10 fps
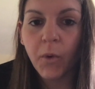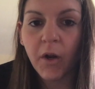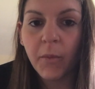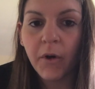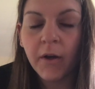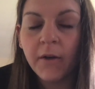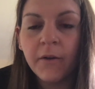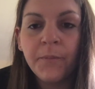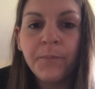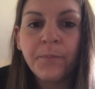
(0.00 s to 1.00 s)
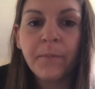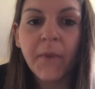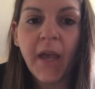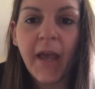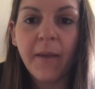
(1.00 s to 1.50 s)
workbook.
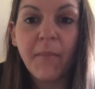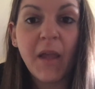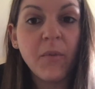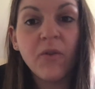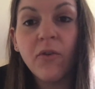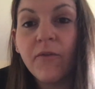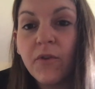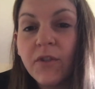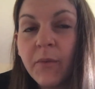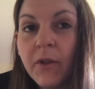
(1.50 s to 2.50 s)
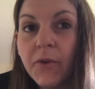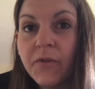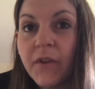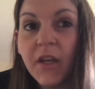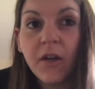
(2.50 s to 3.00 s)
Okay, maybe review some of
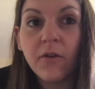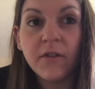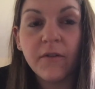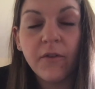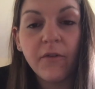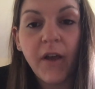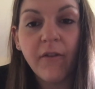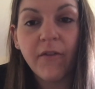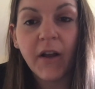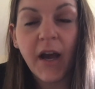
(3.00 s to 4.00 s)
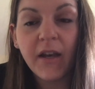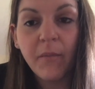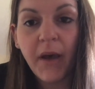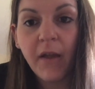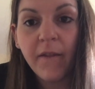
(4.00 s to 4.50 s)
those videos if you have forgotten
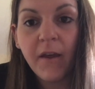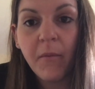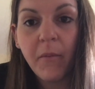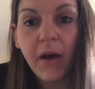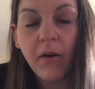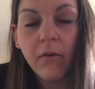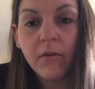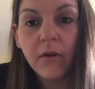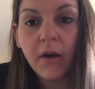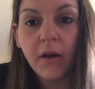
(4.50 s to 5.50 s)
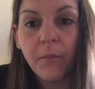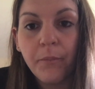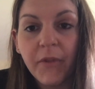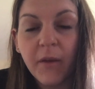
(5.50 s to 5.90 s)
about them about um,